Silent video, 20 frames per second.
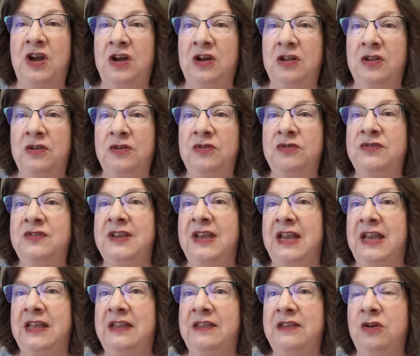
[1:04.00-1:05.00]
colors
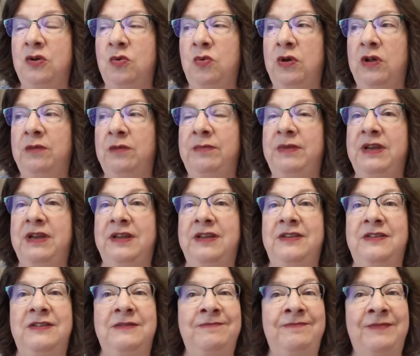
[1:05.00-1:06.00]
in the quilt
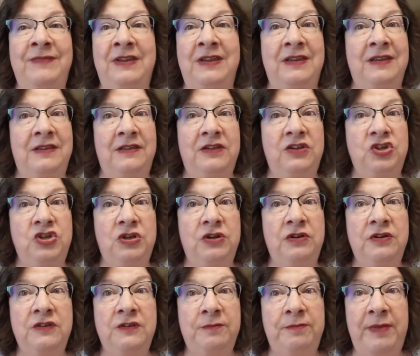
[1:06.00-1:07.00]
because this
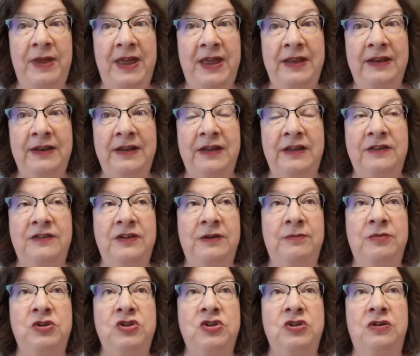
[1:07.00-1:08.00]
year it's been a
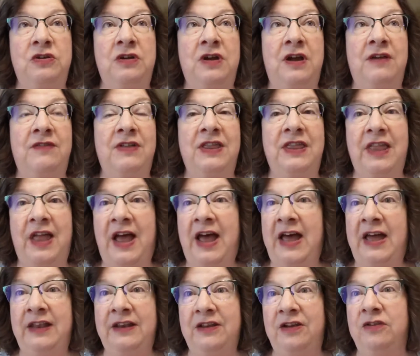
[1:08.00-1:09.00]
temperature of a
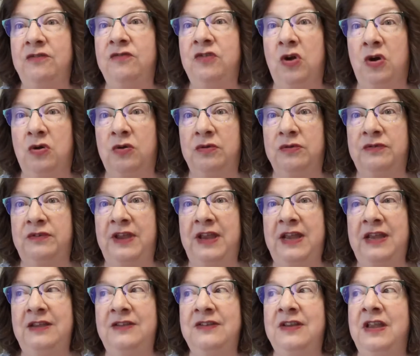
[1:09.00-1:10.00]
lot of cold
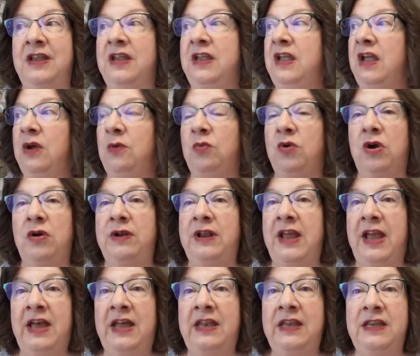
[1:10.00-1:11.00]
days, and we're
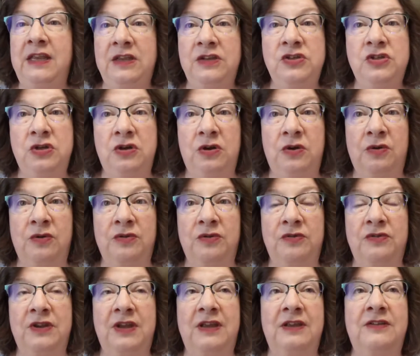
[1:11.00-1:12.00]
already heading into
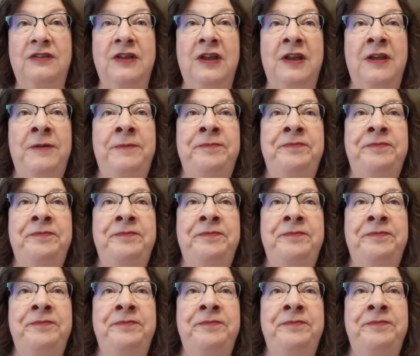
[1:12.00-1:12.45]
colder days.